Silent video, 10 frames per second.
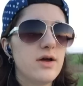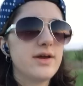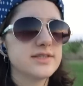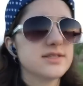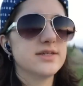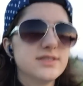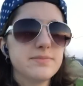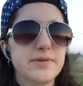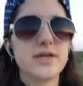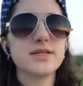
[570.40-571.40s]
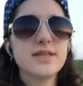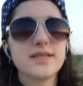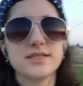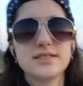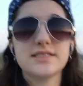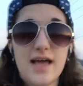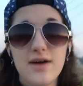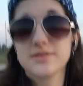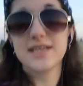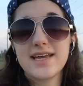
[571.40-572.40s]
Okay, so there's a bird that
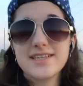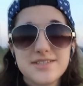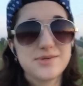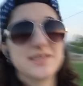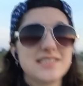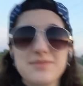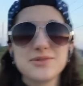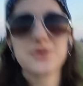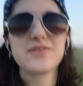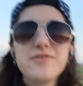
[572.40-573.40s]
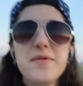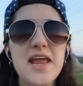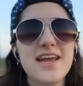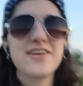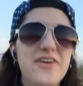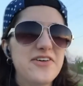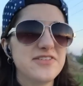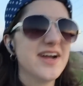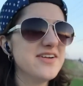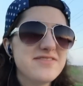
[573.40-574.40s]
sounds like it's doing some sort of a mating call
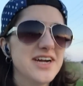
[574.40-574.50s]
very,